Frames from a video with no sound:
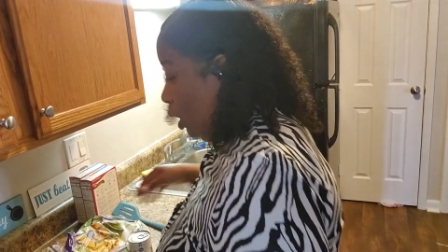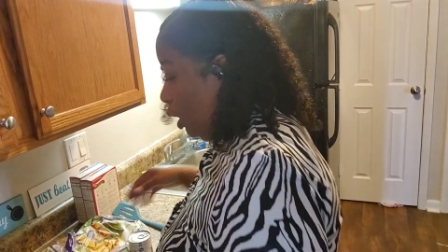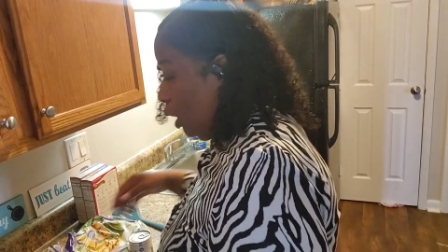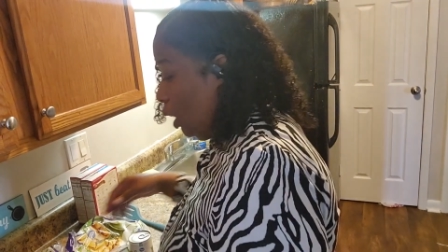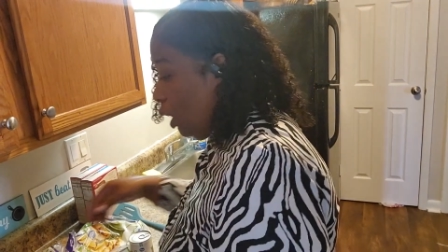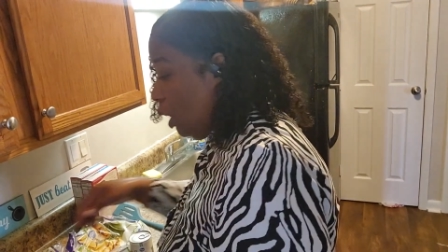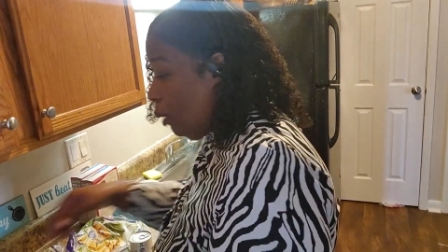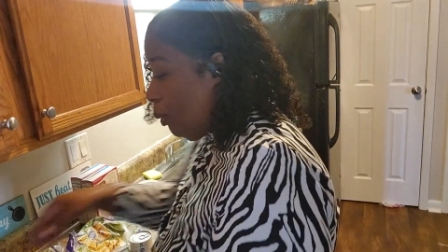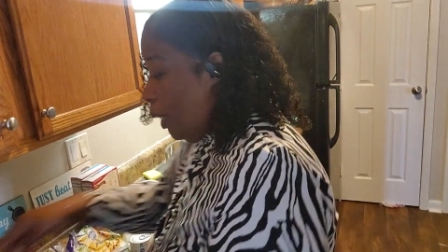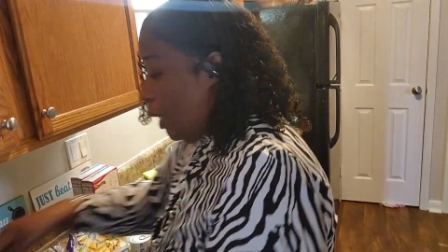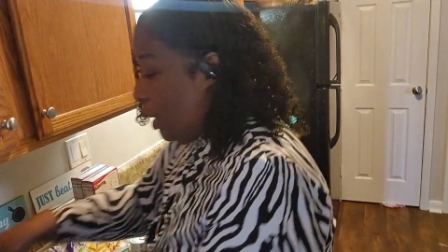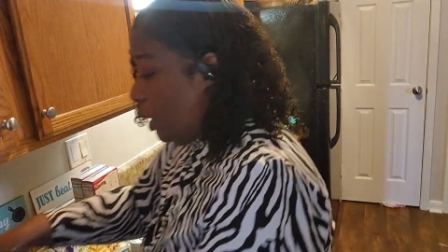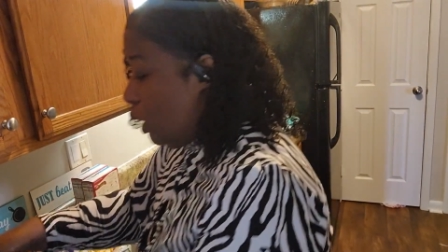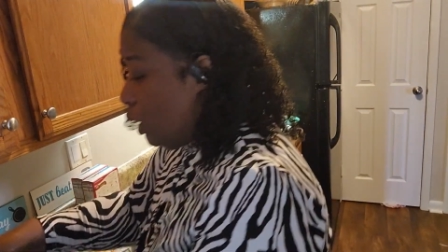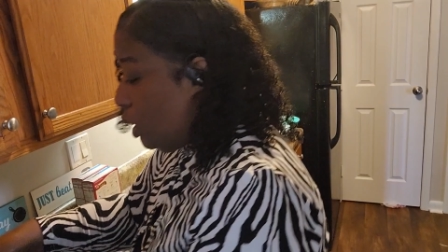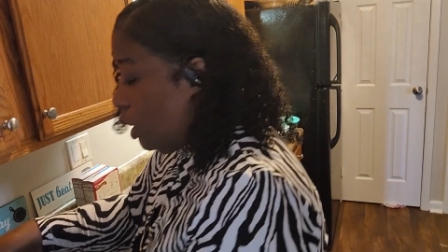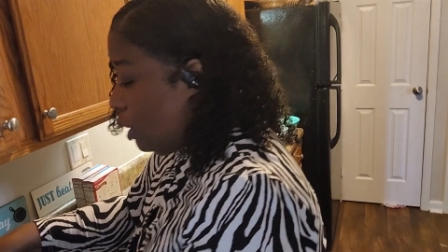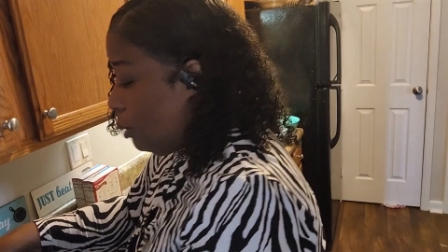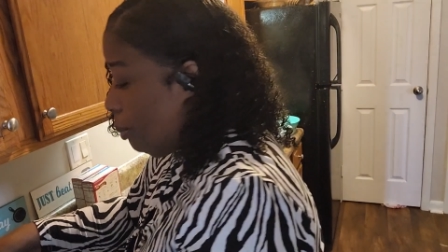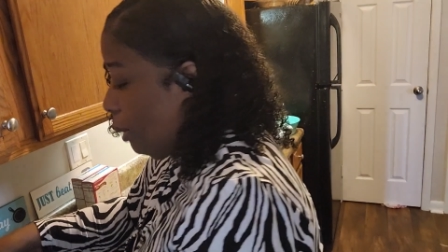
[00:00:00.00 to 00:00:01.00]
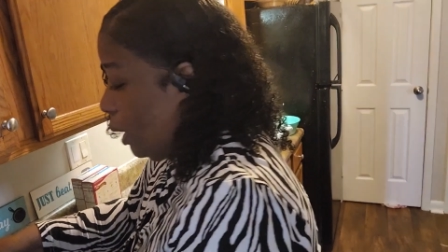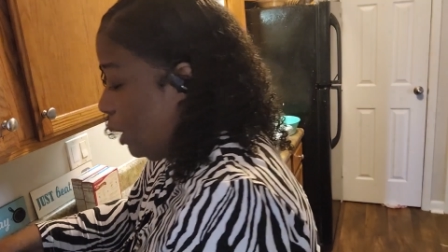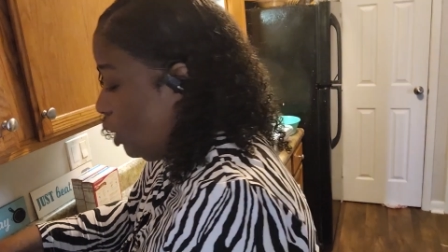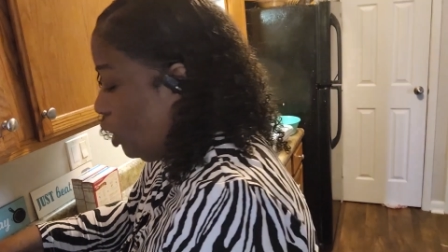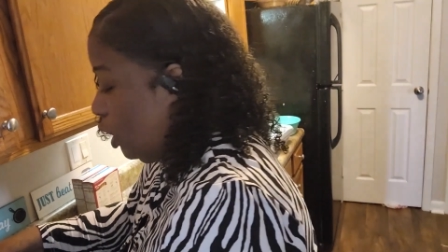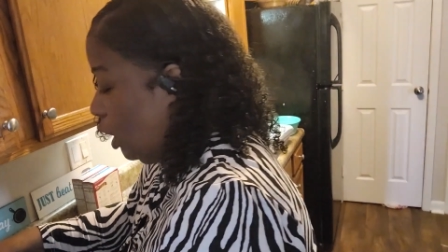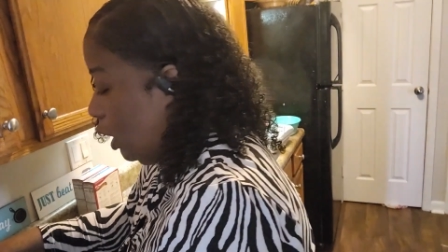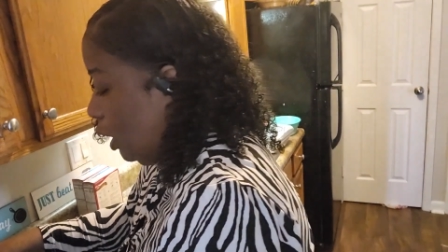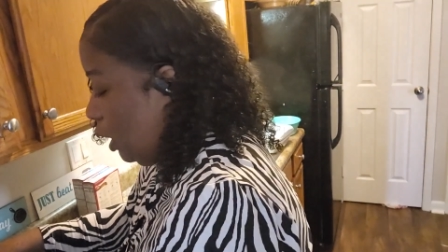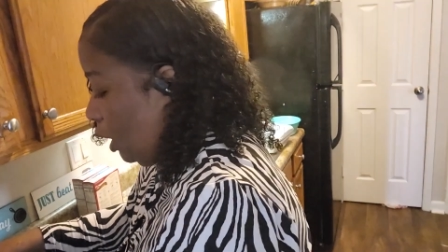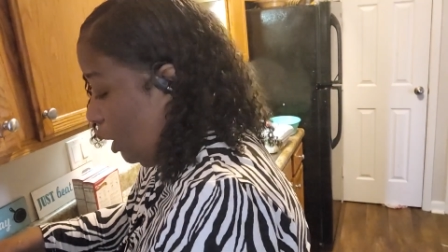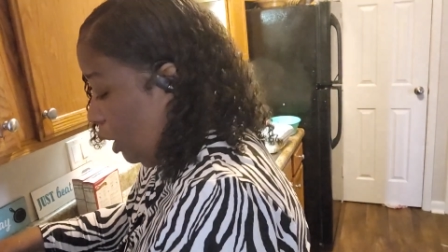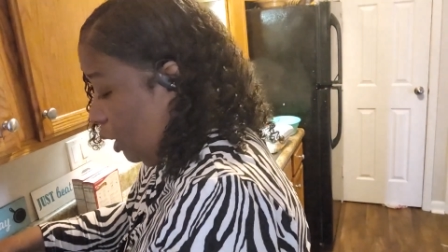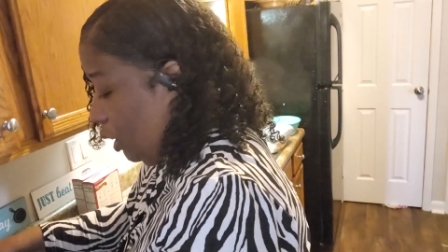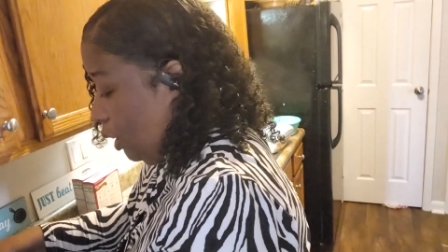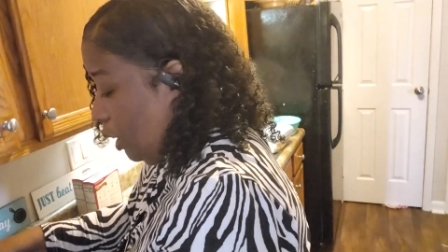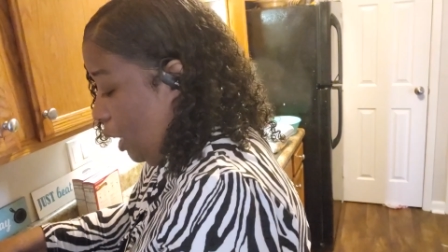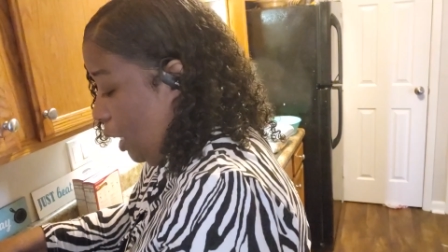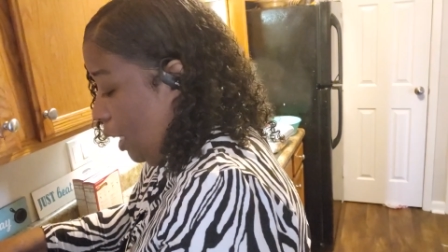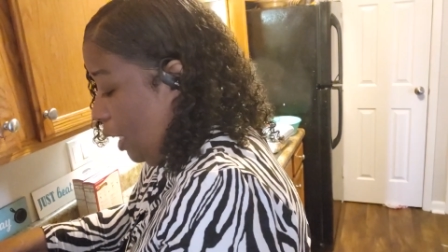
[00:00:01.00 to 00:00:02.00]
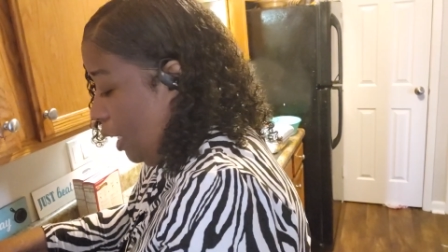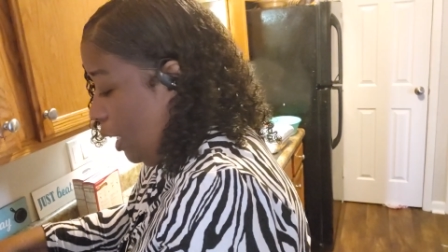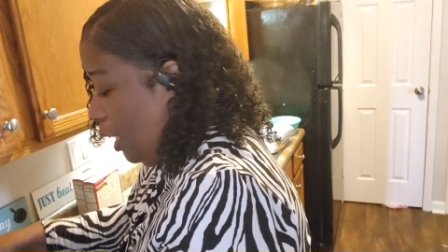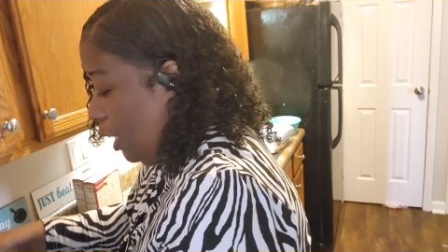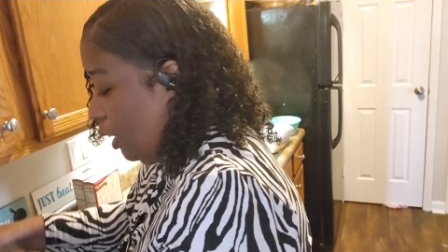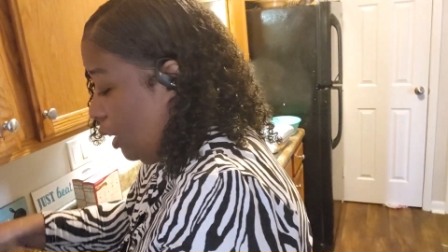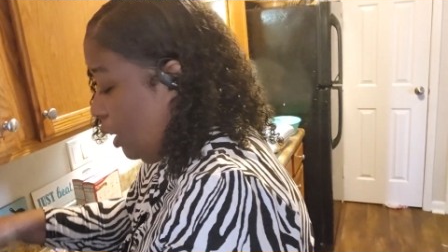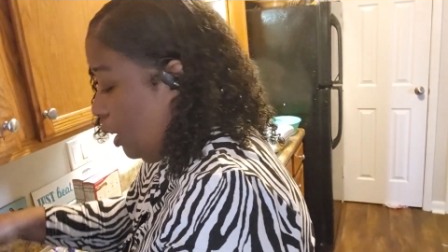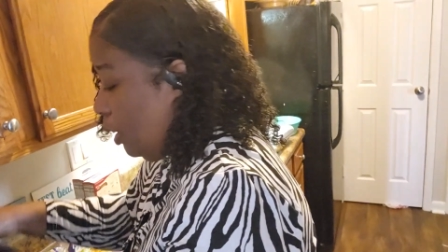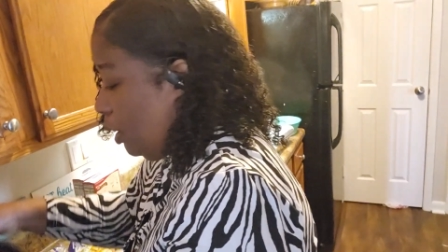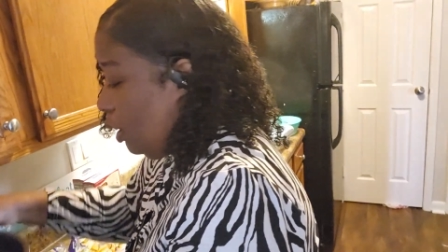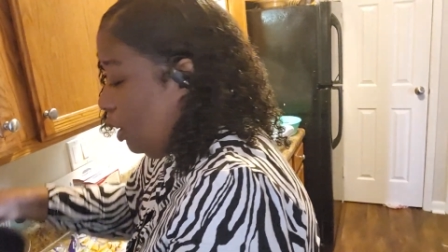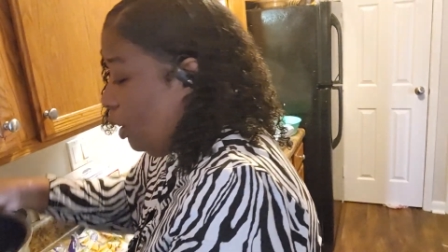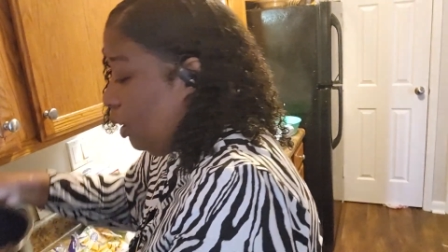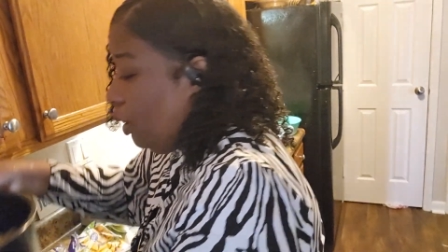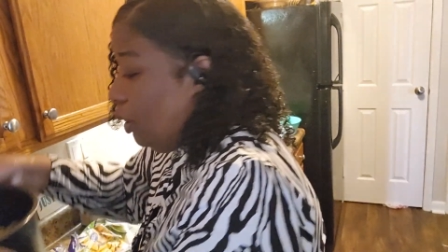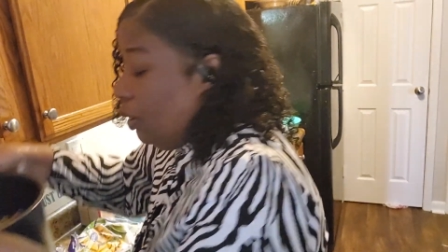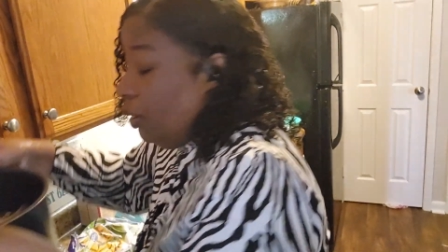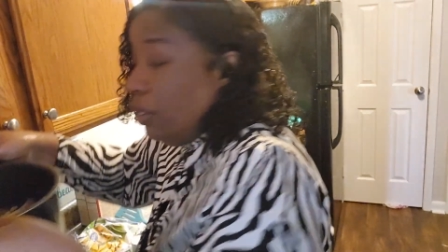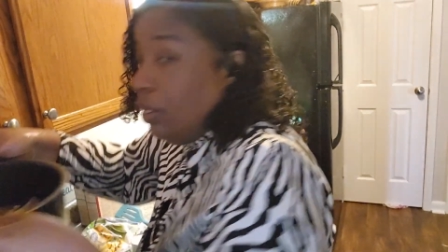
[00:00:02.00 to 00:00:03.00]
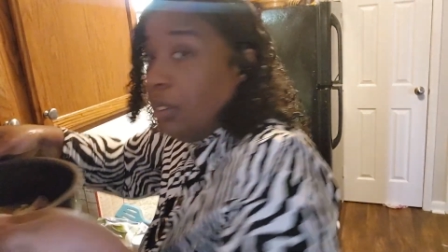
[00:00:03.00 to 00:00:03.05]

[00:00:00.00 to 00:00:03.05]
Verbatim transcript: Anyway, this is my chicken I had in the.